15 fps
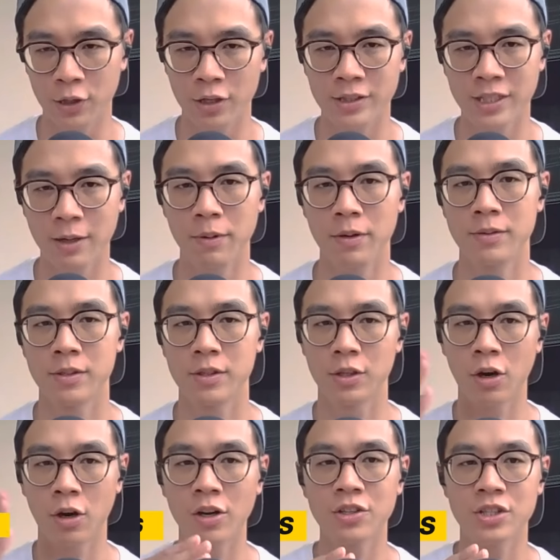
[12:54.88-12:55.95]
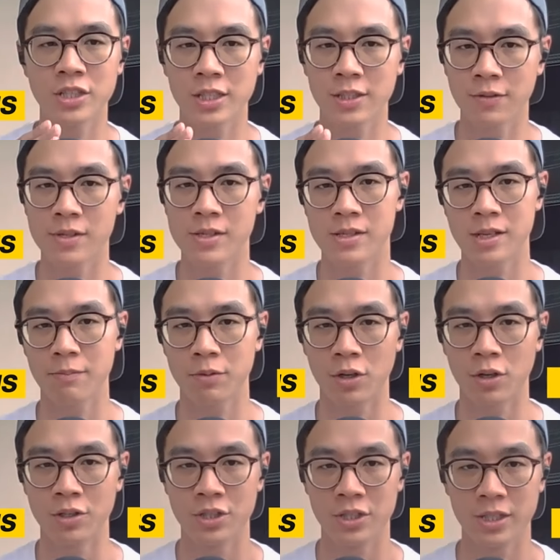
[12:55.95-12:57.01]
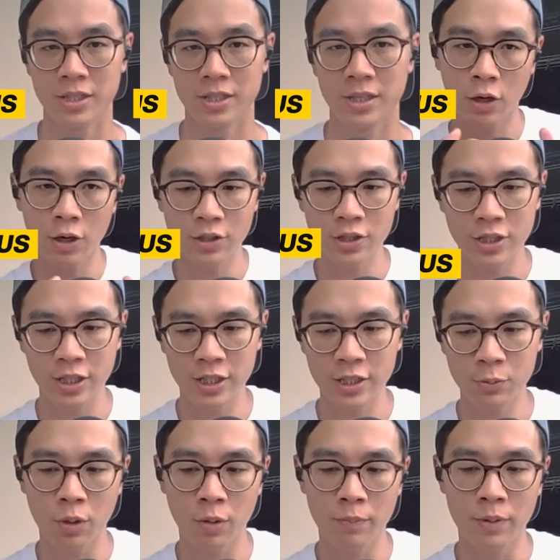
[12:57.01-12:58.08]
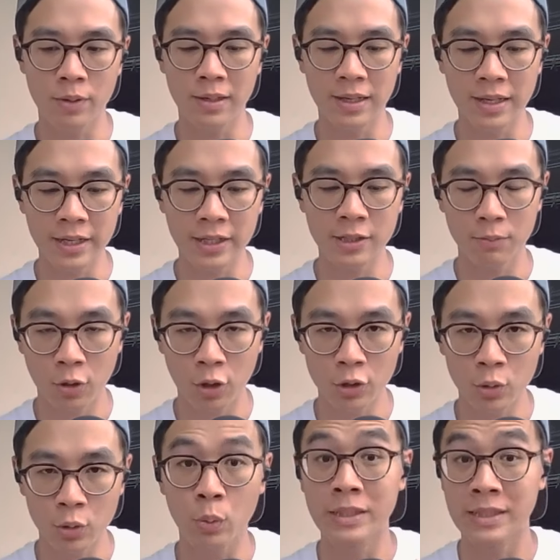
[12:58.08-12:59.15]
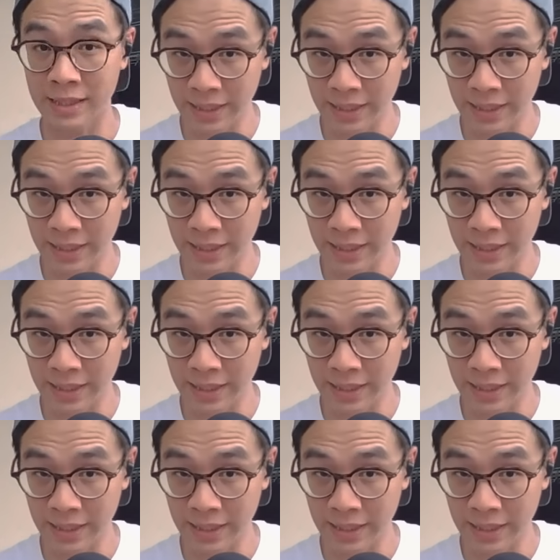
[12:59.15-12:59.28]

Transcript: concept of conscious versus subconscious? Conscious will be linked more towards